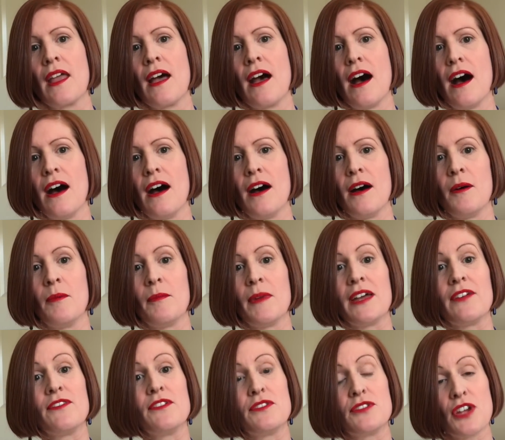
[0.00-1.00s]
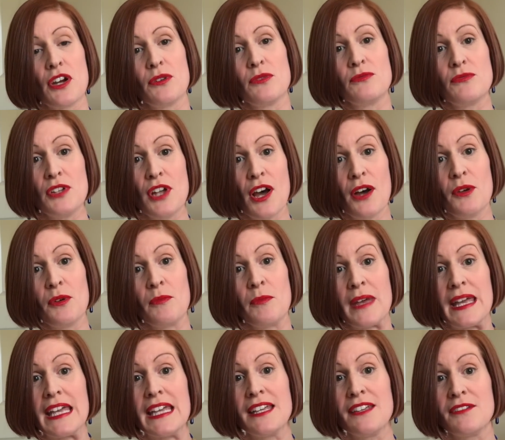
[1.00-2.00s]
If you don't know
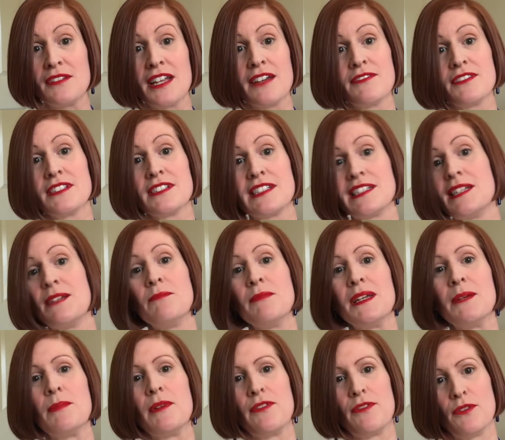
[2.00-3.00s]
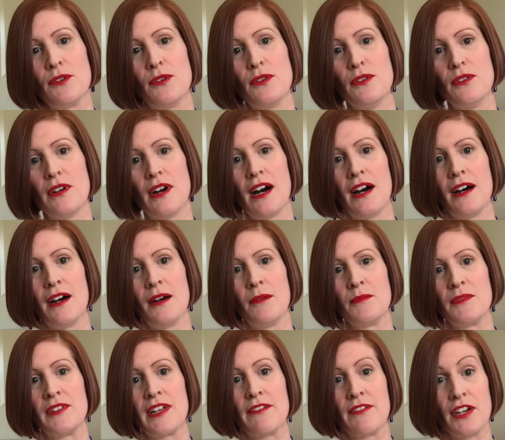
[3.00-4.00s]
me, you never seen me before,
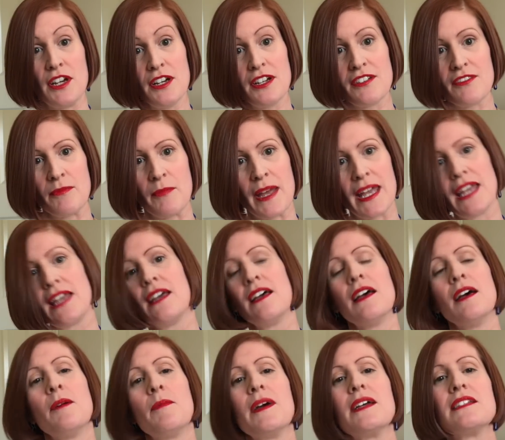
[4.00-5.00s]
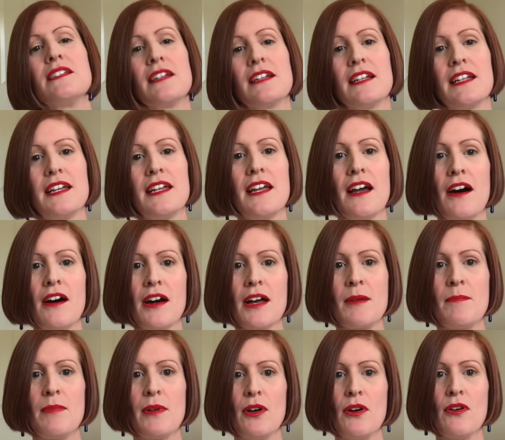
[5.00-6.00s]
you never heard of me, basically I
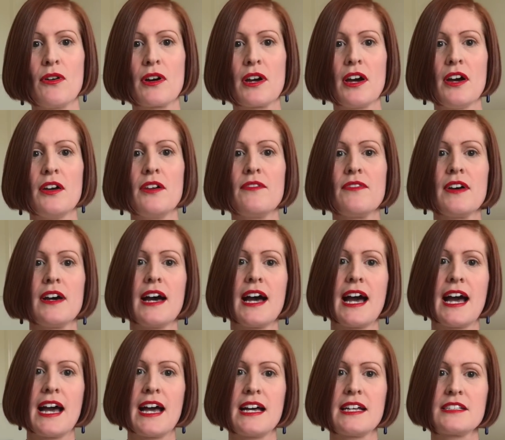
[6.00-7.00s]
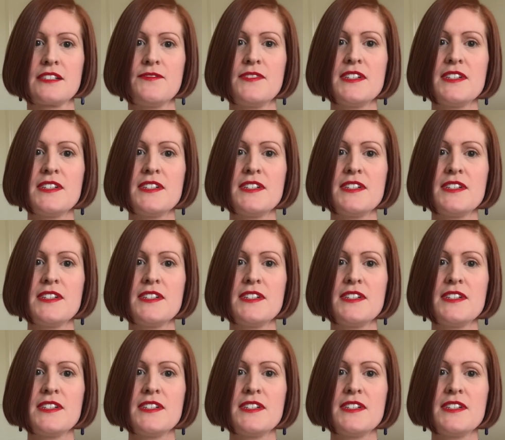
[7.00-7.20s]
blog over at